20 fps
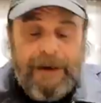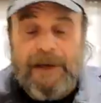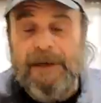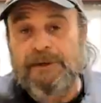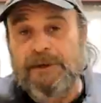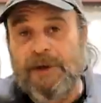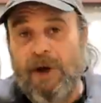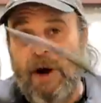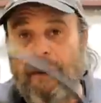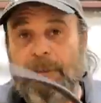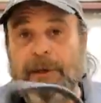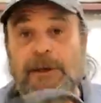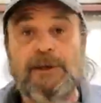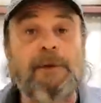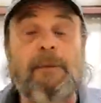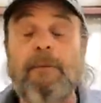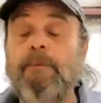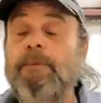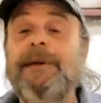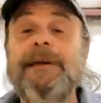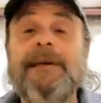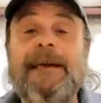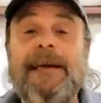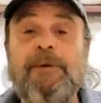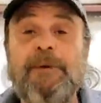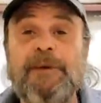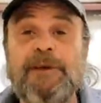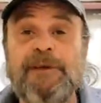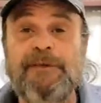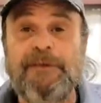It's garbage, but it
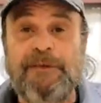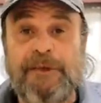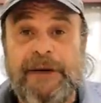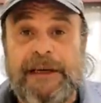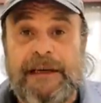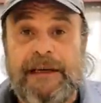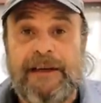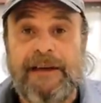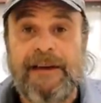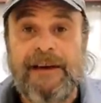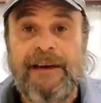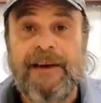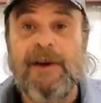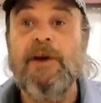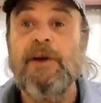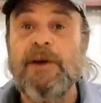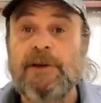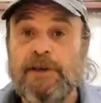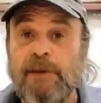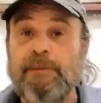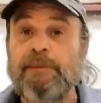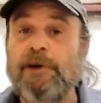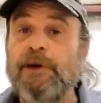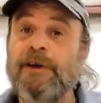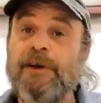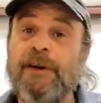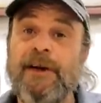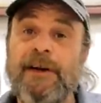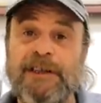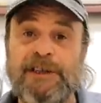was free. So put
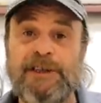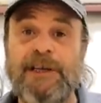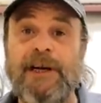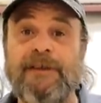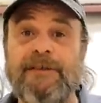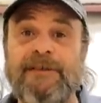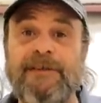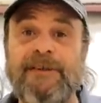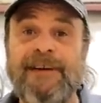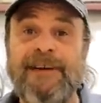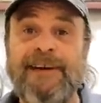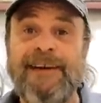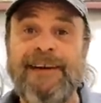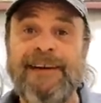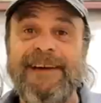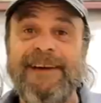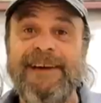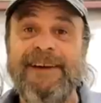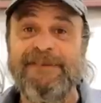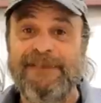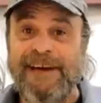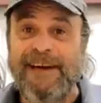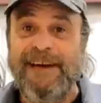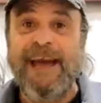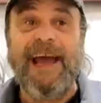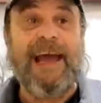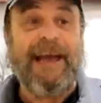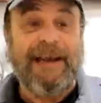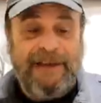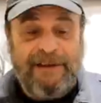it on the shelf, right?
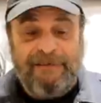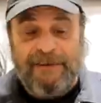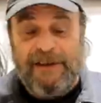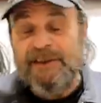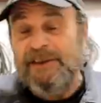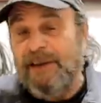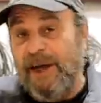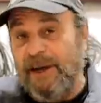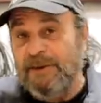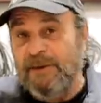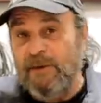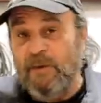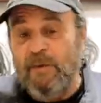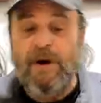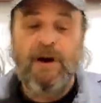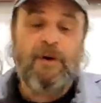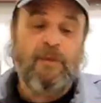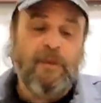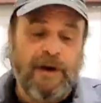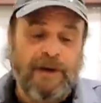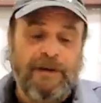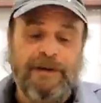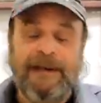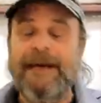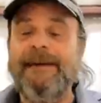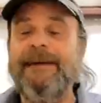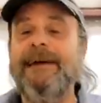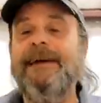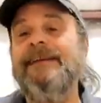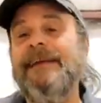And if it doesn't work, well,
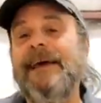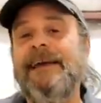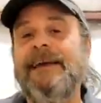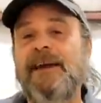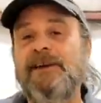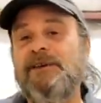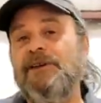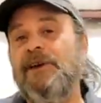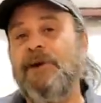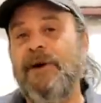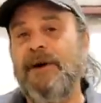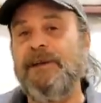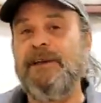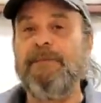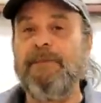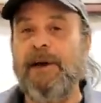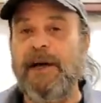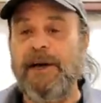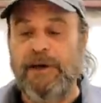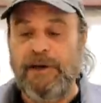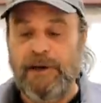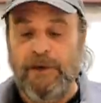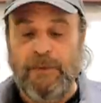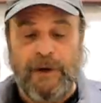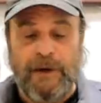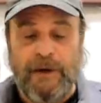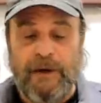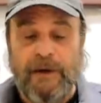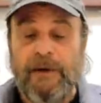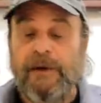then in that case, you go out and you buy a new
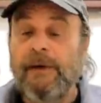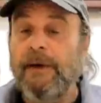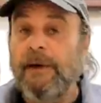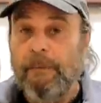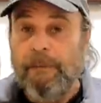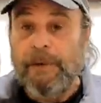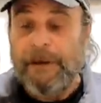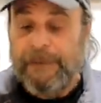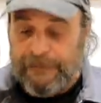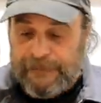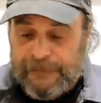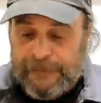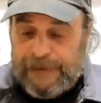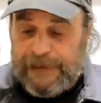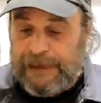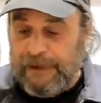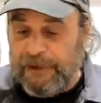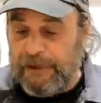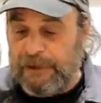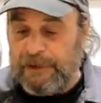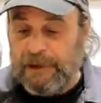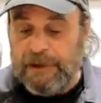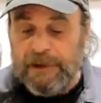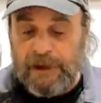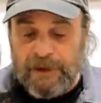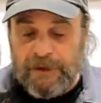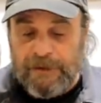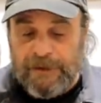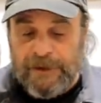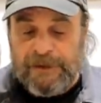one. But here's
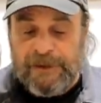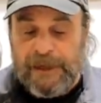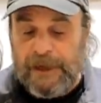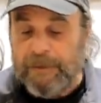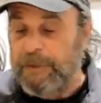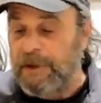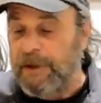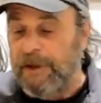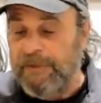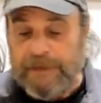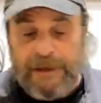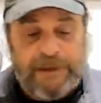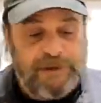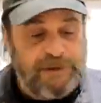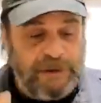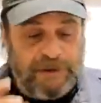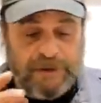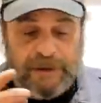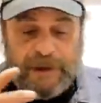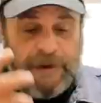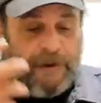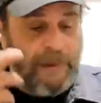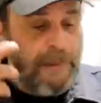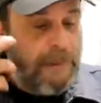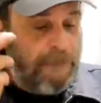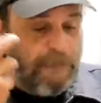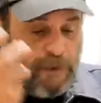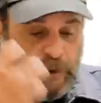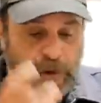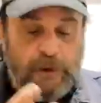another example of like just
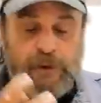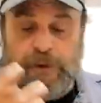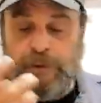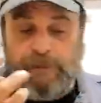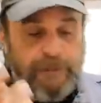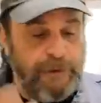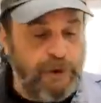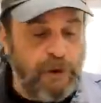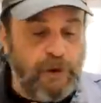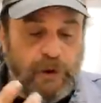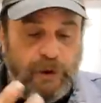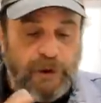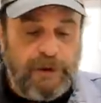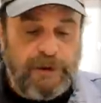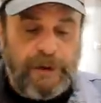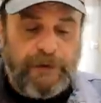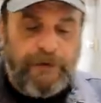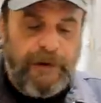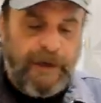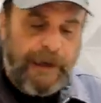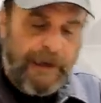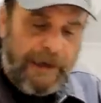good stuff.